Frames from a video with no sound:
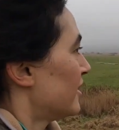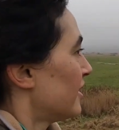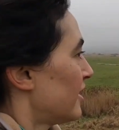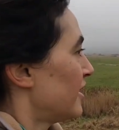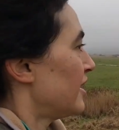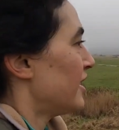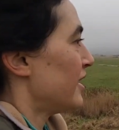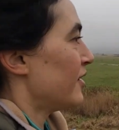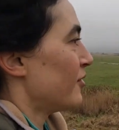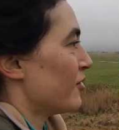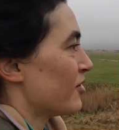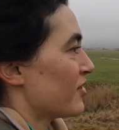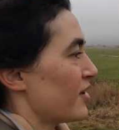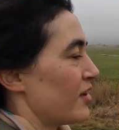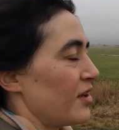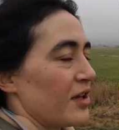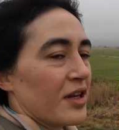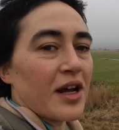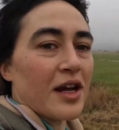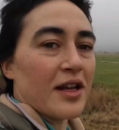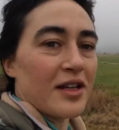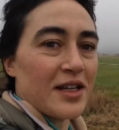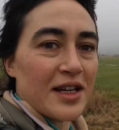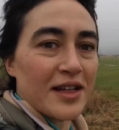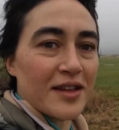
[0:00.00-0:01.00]
I think it was a
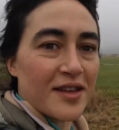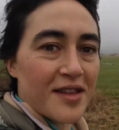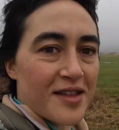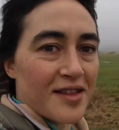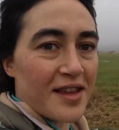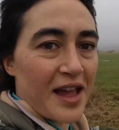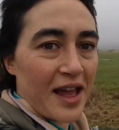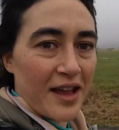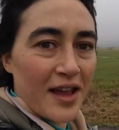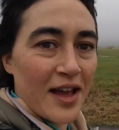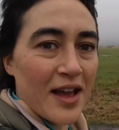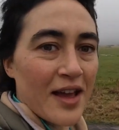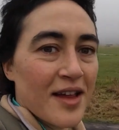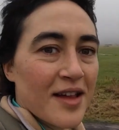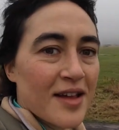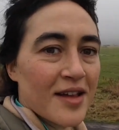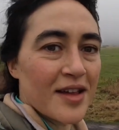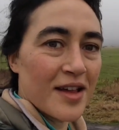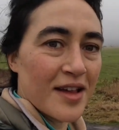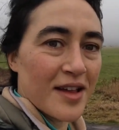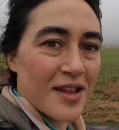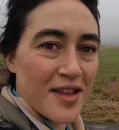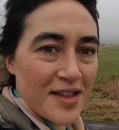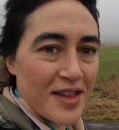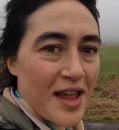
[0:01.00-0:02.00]
good idea to
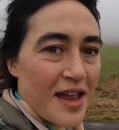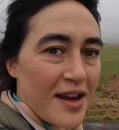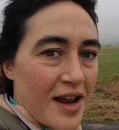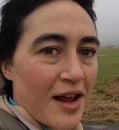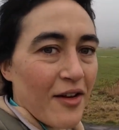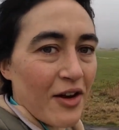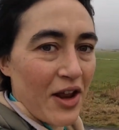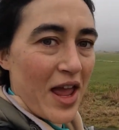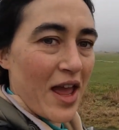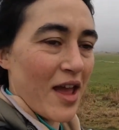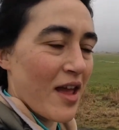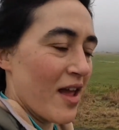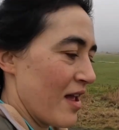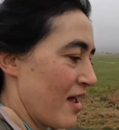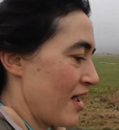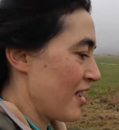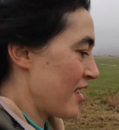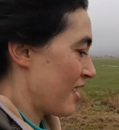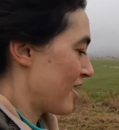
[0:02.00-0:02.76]
stay down here.